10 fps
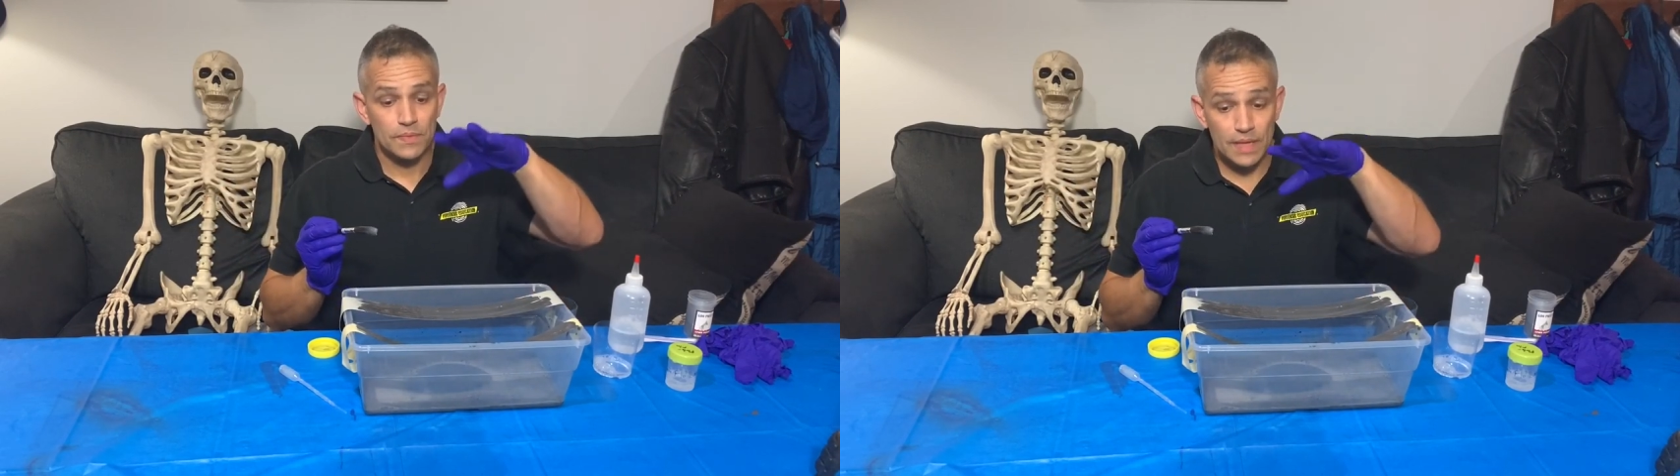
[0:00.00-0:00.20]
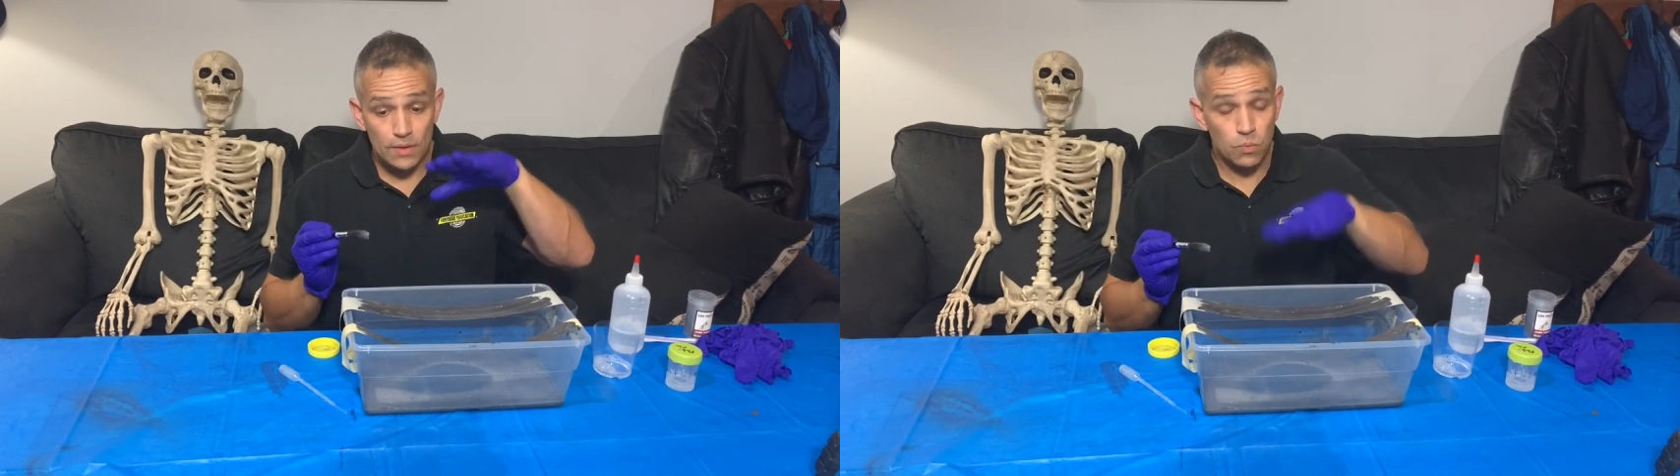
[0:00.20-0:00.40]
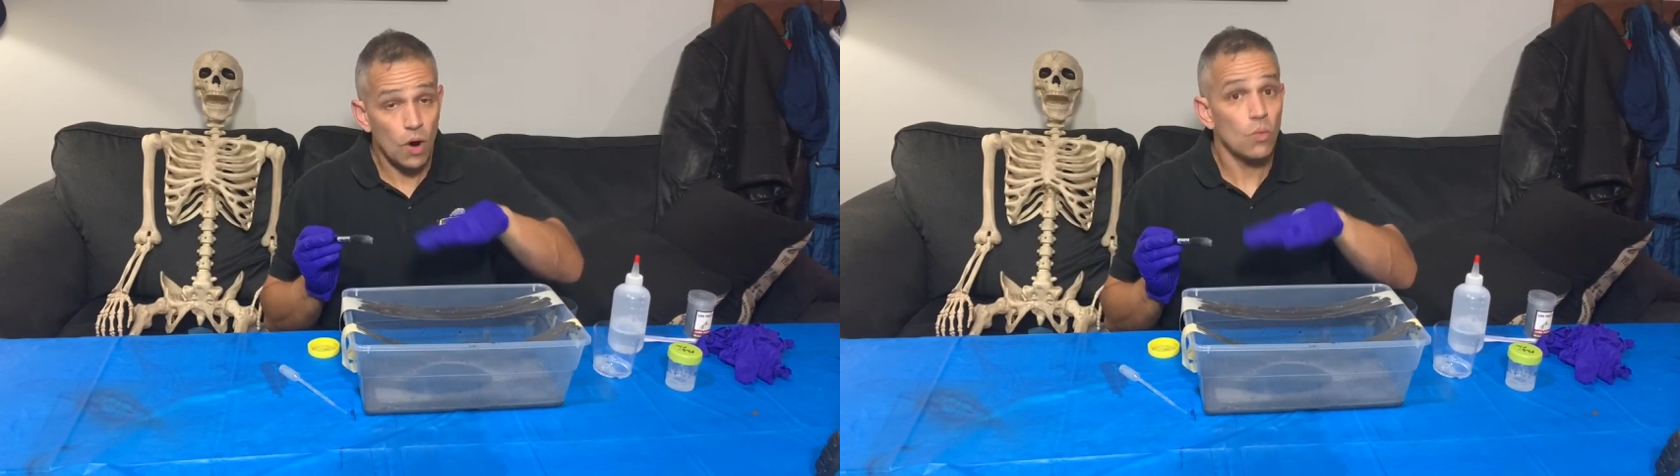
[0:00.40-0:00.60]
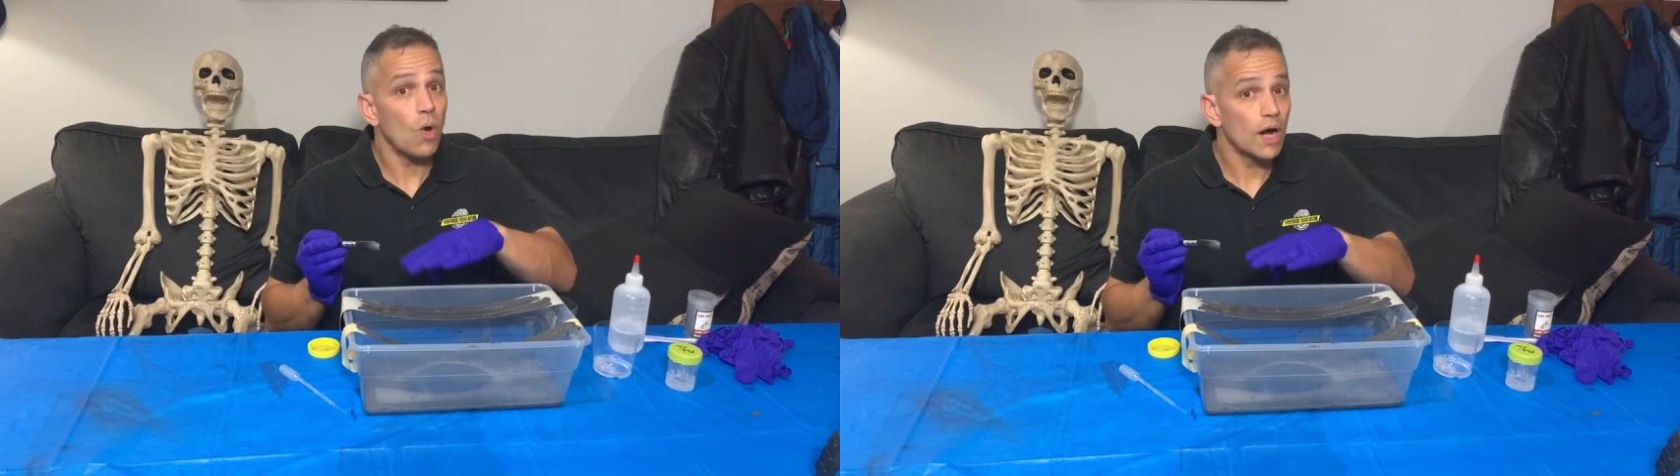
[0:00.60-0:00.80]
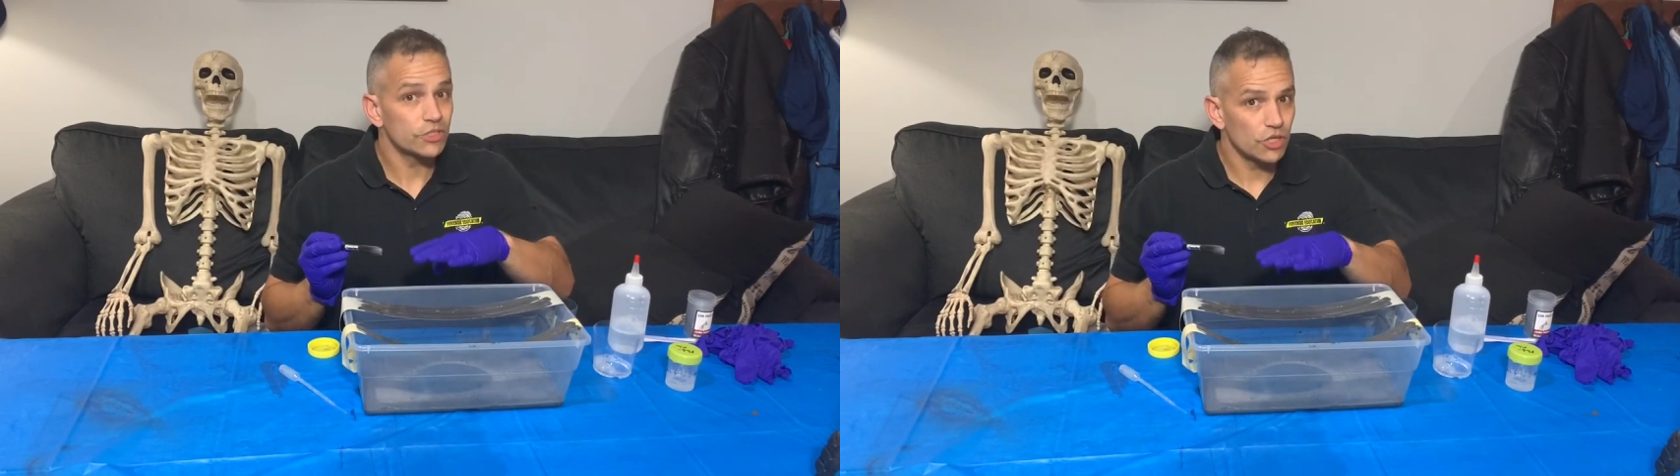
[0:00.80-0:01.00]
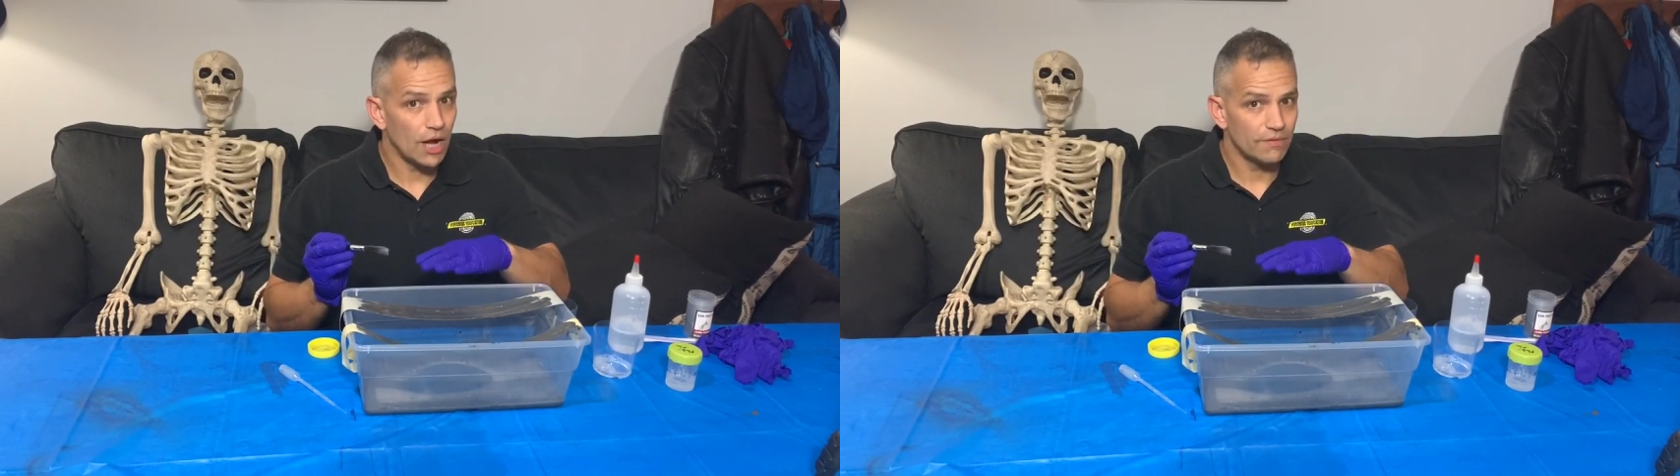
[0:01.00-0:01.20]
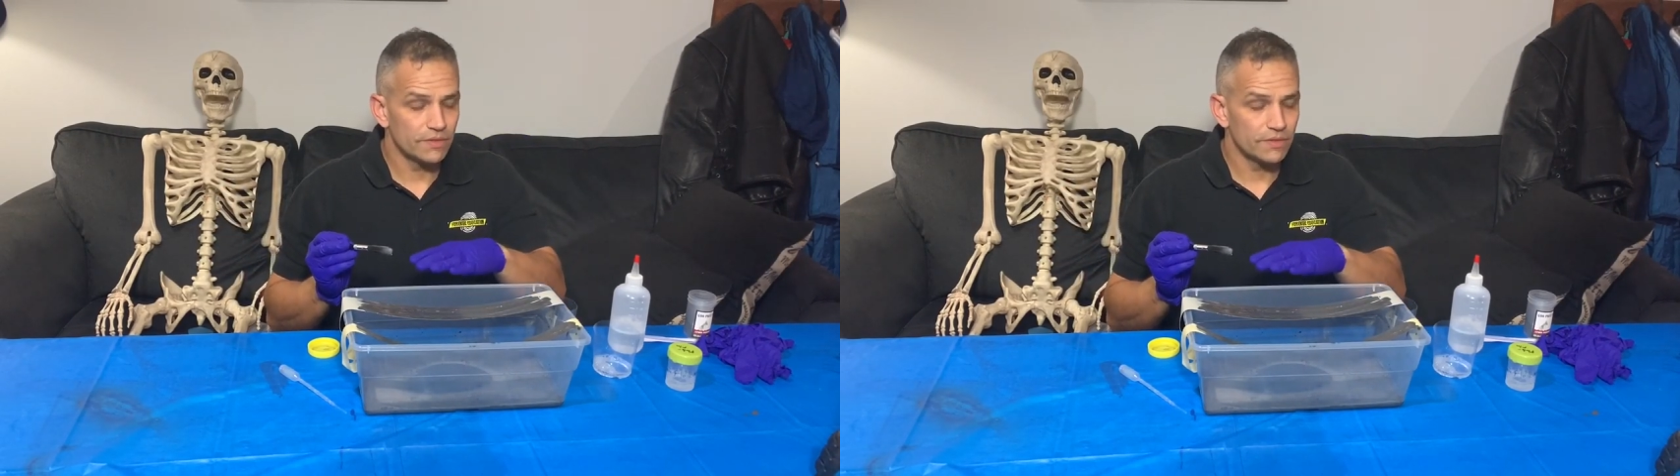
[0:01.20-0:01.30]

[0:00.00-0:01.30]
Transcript: it won't wash off.